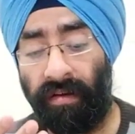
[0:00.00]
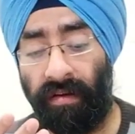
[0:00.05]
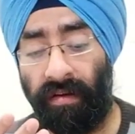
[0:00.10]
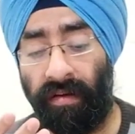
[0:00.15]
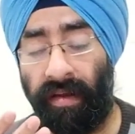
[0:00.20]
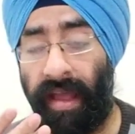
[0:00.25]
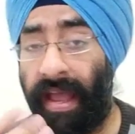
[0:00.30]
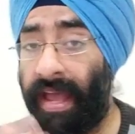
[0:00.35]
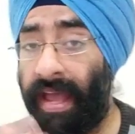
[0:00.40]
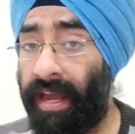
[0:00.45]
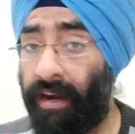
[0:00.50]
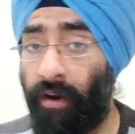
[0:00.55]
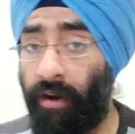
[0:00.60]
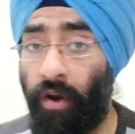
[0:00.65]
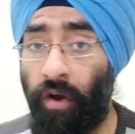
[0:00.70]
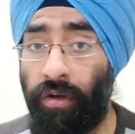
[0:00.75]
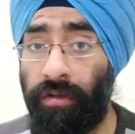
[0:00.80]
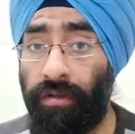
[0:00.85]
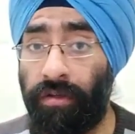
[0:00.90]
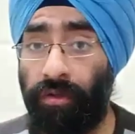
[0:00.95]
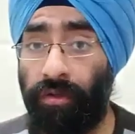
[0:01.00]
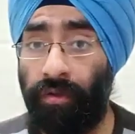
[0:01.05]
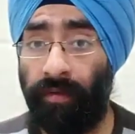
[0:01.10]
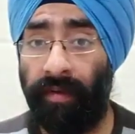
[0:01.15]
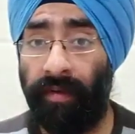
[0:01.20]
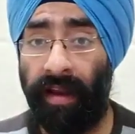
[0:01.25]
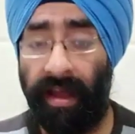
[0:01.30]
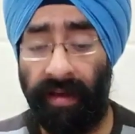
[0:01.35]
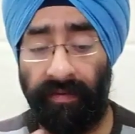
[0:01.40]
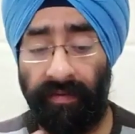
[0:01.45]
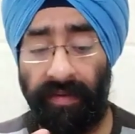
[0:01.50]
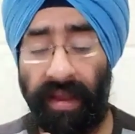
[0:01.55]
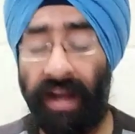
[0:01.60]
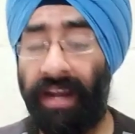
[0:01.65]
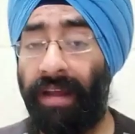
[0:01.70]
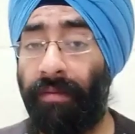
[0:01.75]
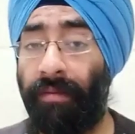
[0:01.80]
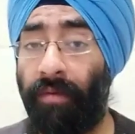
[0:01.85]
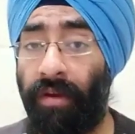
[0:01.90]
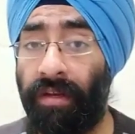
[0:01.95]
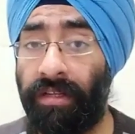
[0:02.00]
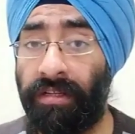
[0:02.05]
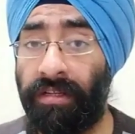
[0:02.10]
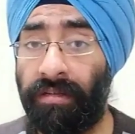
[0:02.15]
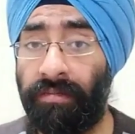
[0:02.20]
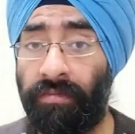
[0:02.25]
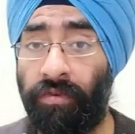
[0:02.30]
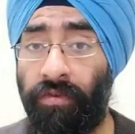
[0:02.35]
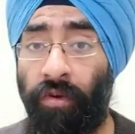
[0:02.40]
hair loss. You will have catabolism.